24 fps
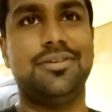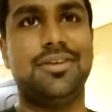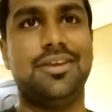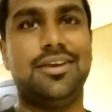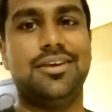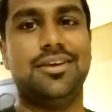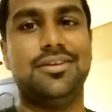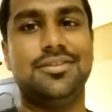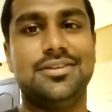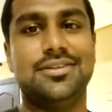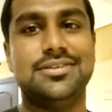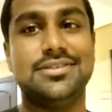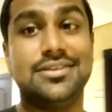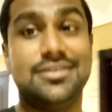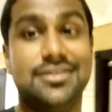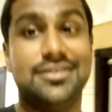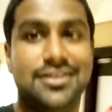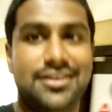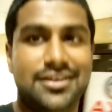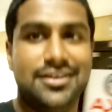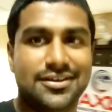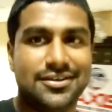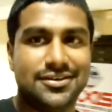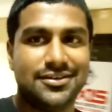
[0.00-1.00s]
Okay, there's a
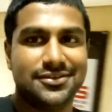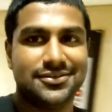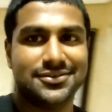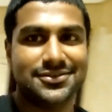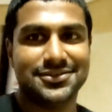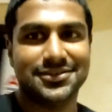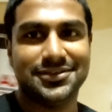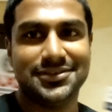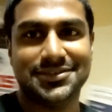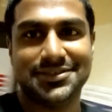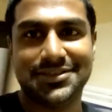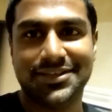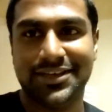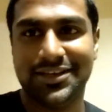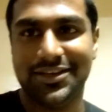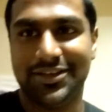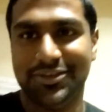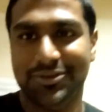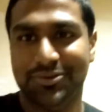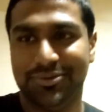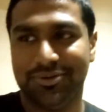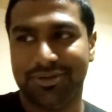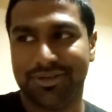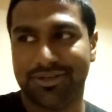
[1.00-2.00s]
clinic. So let's
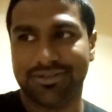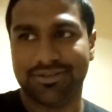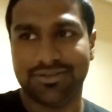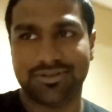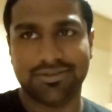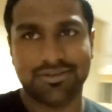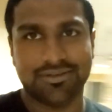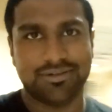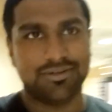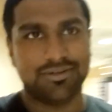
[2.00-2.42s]
take a U-turn.